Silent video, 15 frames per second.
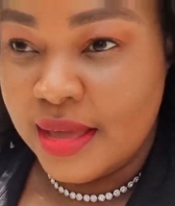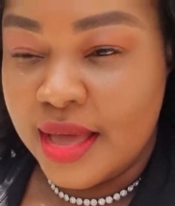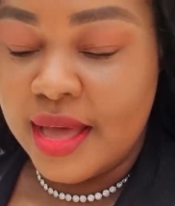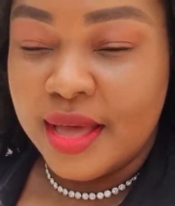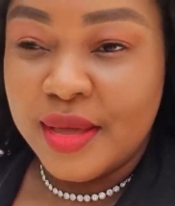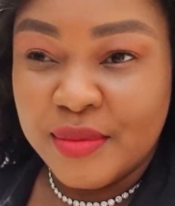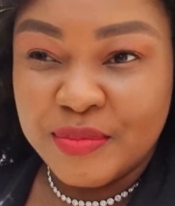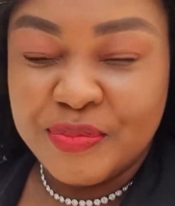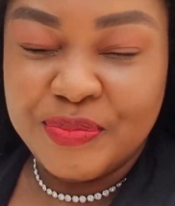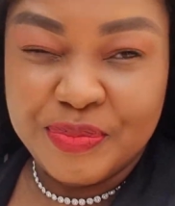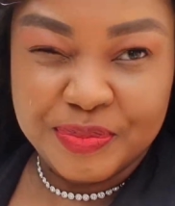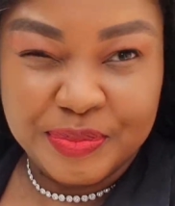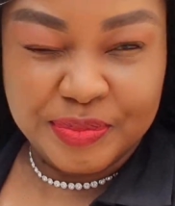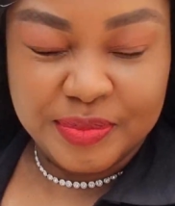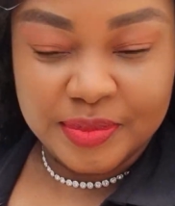Um,
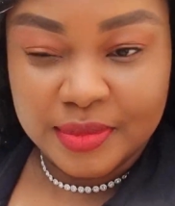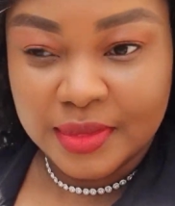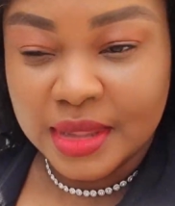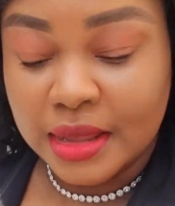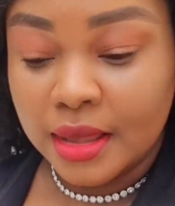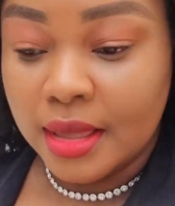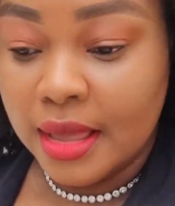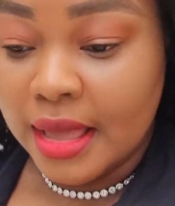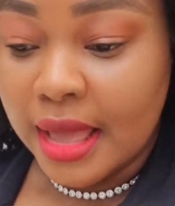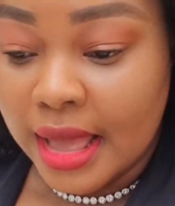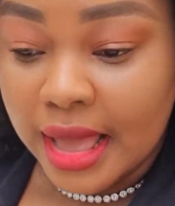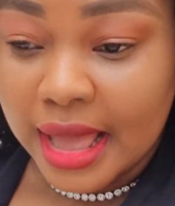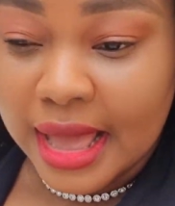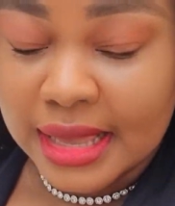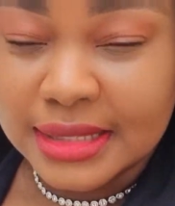
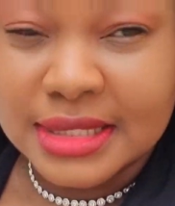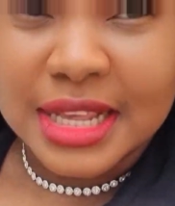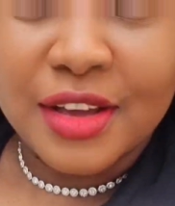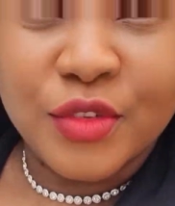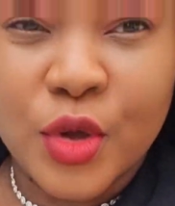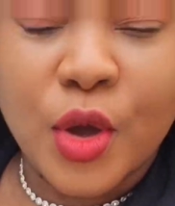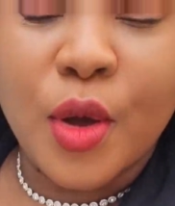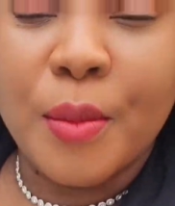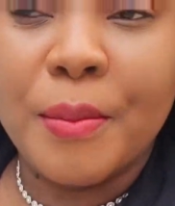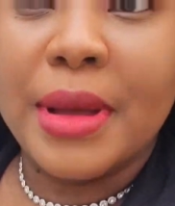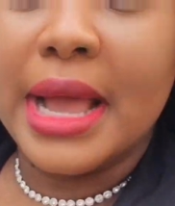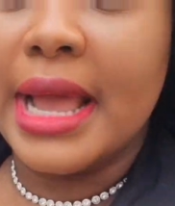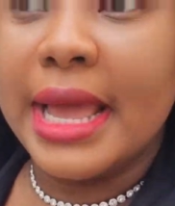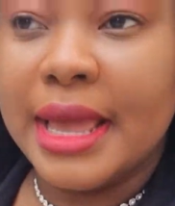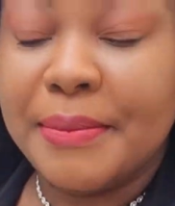and I've got
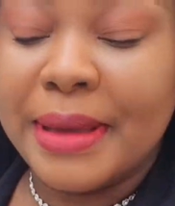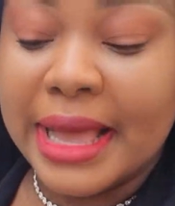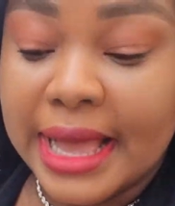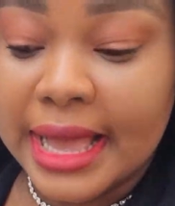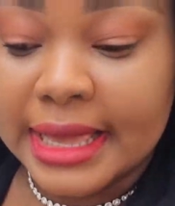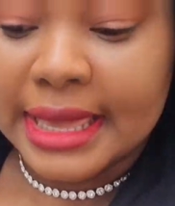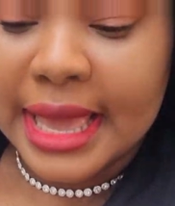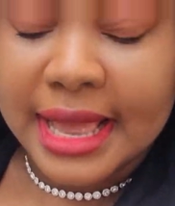my bag